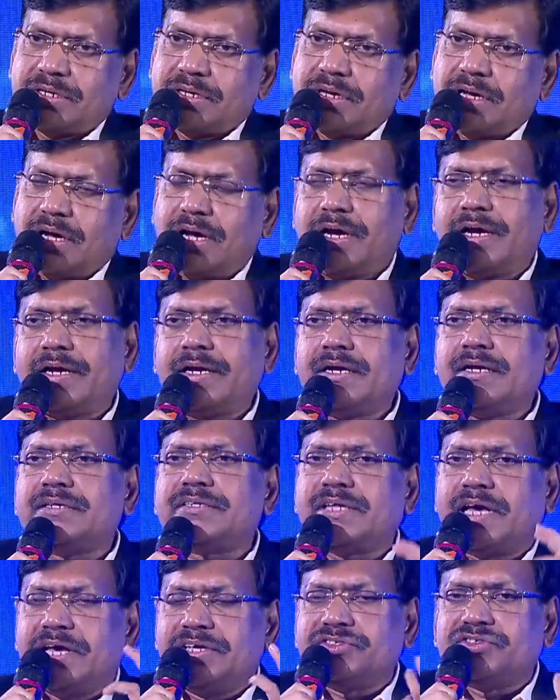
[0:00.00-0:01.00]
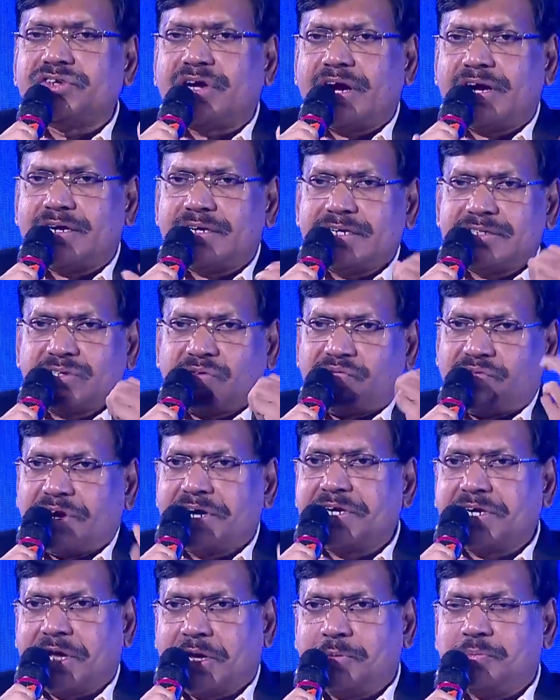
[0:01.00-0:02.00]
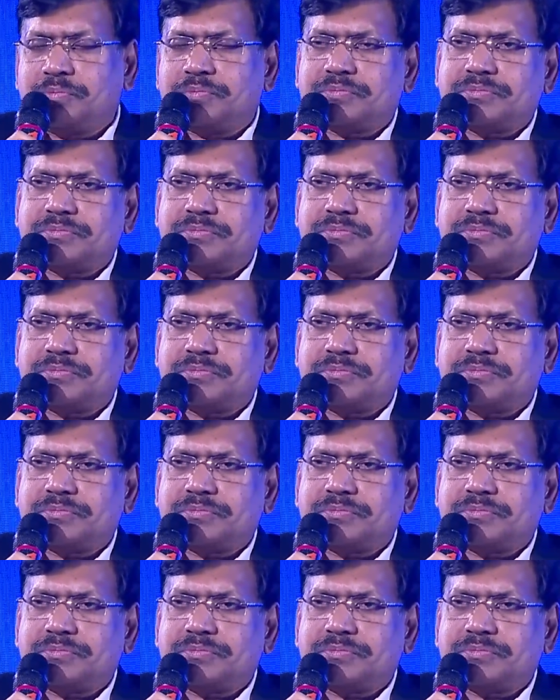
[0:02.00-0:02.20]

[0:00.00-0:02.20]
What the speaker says: and they enjoyed. It's a fun time.